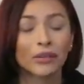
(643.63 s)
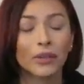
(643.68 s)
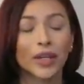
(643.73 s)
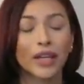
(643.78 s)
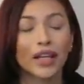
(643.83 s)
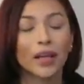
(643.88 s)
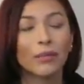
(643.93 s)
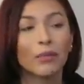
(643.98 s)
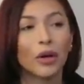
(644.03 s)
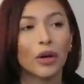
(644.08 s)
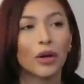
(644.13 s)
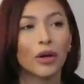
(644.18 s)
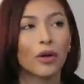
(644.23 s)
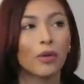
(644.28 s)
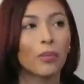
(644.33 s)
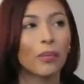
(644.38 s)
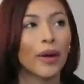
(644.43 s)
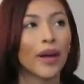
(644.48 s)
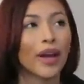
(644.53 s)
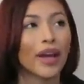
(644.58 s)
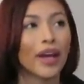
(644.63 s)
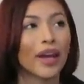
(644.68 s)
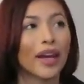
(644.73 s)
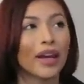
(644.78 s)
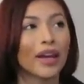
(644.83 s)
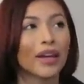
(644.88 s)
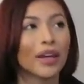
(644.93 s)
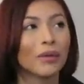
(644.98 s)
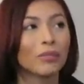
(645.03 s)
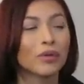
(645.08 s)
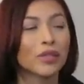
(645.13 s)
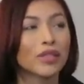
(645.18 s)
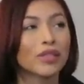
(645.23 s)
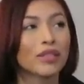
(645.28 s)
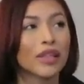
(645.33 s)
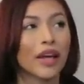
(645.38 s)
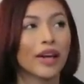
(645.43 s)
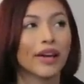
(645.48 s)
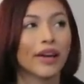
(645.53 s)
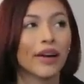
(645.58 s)
We come home and I'm
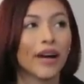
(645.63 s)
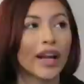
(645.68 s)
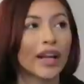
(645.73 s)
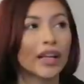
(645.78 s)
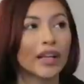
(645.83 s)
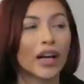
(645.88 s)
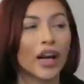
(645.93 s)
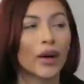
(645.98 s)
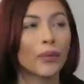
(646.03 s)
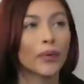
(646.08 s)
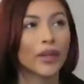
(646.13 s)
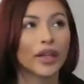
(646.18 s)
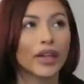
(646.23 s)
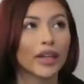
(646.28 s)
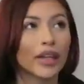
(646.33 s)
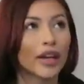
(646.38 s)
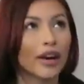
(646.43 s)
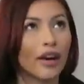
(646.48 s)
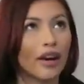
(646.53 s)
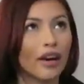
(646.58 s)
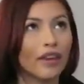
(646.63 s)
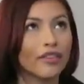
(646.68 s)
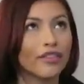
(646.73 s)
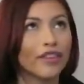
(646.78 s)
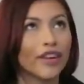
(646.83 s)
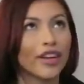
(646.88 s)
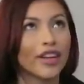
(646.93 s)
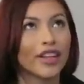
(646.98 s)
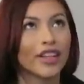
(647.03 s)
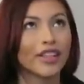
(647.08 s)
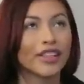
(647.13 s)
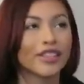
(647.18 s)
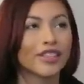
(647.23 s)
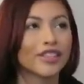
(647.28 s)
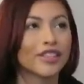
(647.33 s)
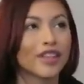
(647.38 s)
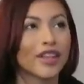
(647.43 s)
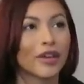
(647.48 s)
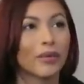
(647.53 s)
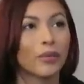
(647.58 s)
just like, all right, are we gonna get off? And he's
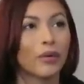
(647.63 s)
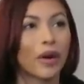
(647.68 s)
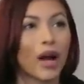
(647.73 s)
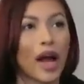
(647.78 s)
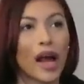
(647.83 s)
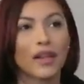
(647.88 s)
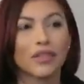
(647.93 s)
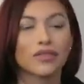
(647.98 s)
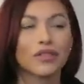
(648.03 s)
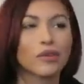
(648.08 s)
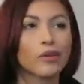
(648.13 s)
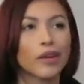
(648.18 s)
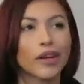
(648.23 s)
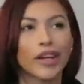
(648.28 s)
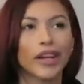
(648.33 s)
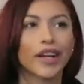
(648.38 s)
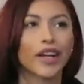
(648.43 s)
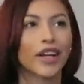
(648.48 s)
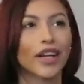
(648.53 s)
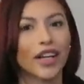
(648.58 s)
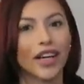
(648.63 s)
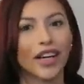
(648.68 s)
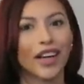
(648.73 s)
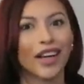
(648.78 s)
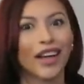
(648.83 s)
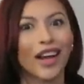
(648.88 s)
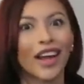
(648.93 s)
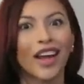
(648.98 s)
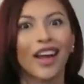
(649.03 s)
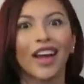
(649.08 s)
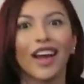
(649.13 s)
just like, well, I had to go get a haircut.